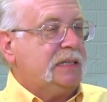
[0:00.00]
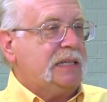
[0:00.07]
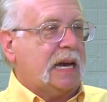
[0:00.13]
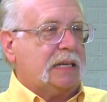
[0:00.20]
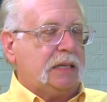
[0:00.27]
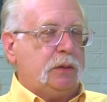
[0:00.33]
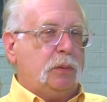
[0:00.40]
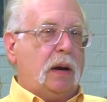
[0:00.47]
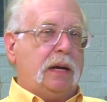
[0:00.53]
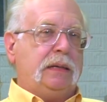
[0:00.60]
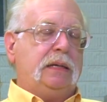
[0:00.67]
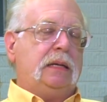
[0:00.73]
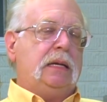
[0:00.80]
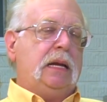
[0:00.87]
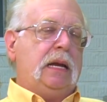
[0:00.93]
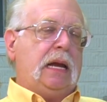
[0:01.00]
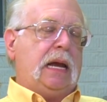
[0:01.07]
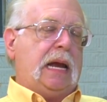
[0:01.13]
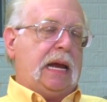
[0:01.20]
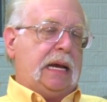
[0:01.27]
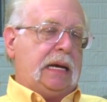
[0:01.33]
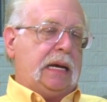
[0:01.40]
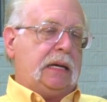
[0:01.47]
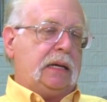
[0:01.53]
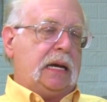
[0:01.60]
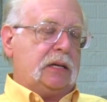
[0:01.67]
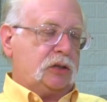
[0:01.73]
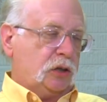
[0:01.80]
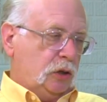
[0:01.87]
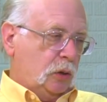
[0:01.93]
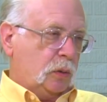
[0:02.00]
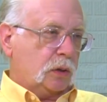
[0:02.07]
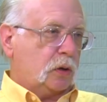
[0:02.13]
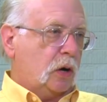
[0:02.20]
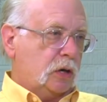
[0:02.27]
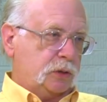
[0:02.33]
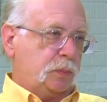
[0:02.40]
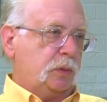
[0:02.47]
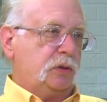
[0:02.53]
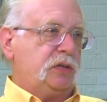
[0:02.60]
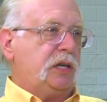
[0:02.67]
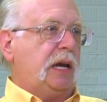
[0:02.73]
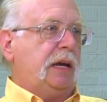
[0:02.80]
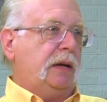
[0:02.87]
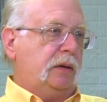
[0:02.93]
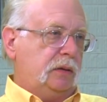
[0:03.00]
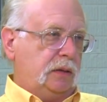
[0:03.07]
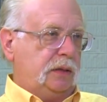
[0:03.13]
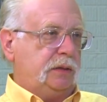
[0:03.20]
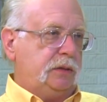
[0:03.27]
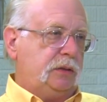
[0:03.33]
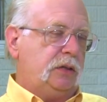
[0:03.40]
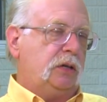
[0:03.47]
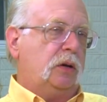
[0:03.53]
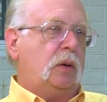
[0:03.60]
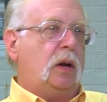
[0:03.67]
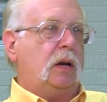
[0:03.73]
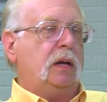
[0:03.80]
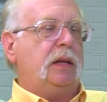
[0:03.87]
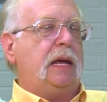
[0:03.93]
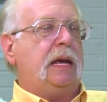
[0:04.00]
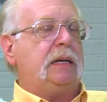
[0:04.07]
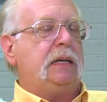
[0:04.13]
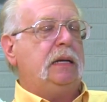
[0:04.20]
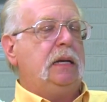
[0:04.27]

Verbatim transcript: exactly right, and it has a lower cost per sale, and you know all of that.